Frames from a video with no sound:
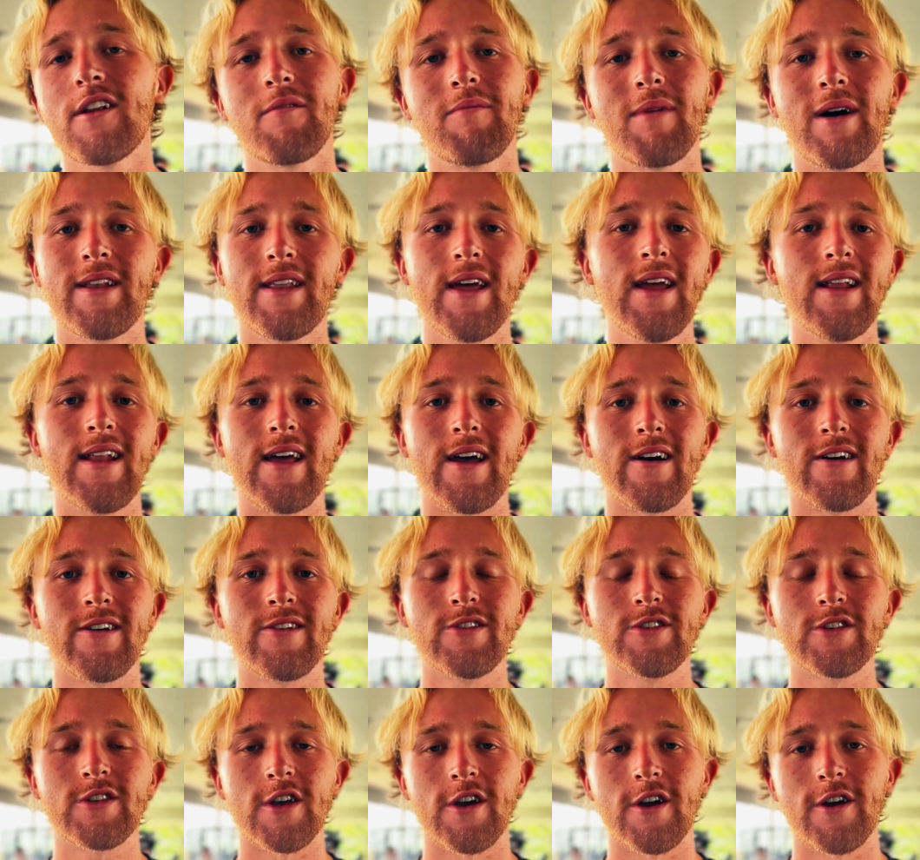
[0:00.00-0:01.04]
of my day now.
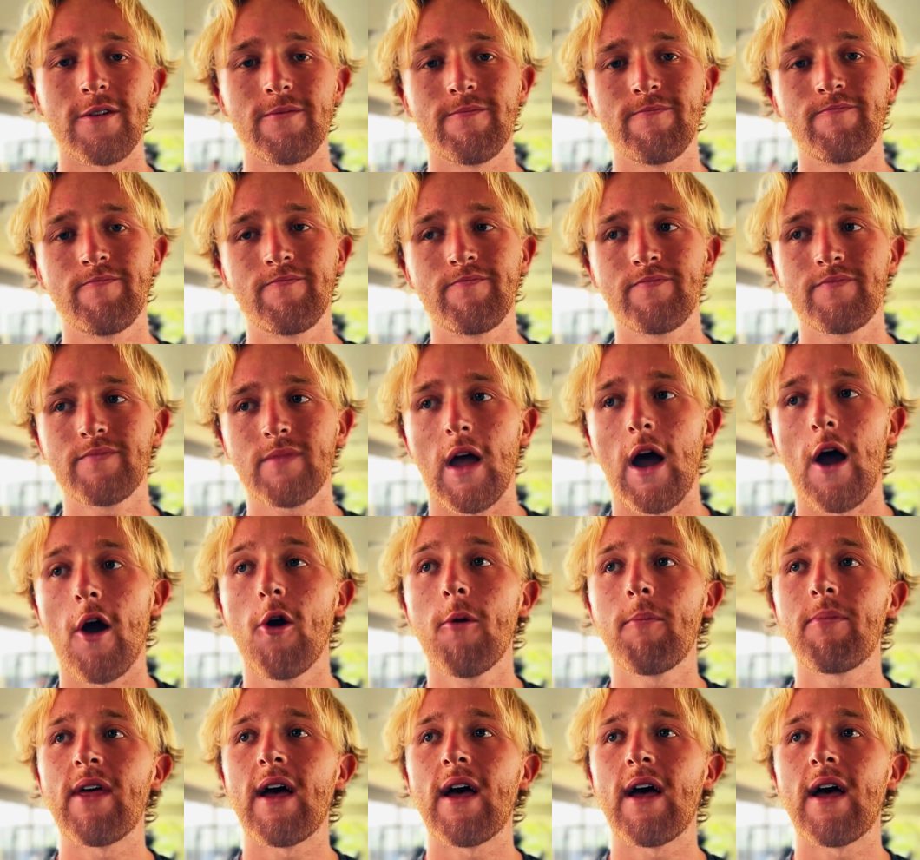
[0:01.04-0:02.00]
So I hope